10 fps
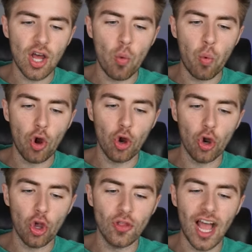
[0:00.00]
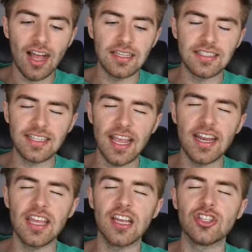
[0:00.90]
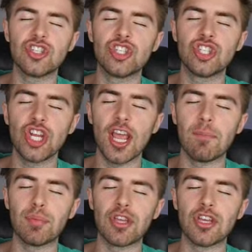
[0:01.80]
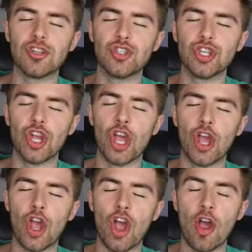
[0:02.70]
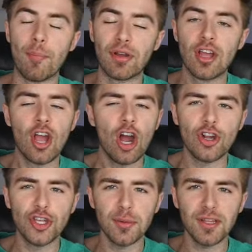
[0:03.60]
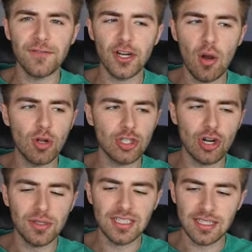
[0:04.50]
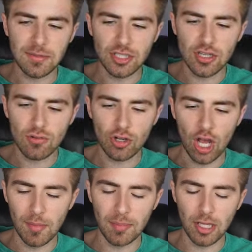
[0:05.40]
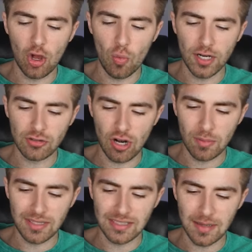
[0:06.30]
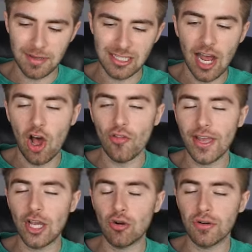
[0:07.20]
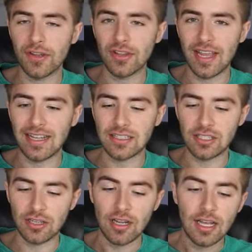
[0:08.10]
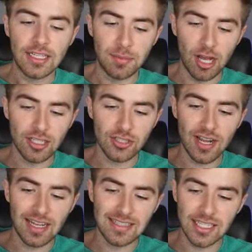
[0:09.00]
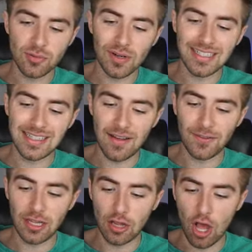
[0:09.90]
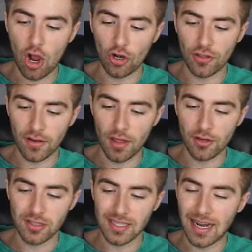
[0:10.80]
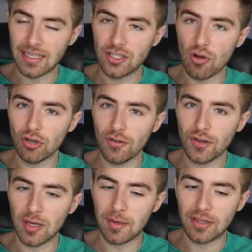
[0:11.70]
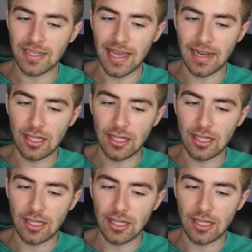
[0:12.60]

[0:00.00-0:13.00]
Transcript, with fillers: World Ice Skating Championship. Are you able to figure out what's wrong with this image, though? Comment below what is wrong with this image. I'll then go and reveal the answer. To be honest, you guys, this one is definitely a lot harder than others, and I don't know if you're going to be able to get it.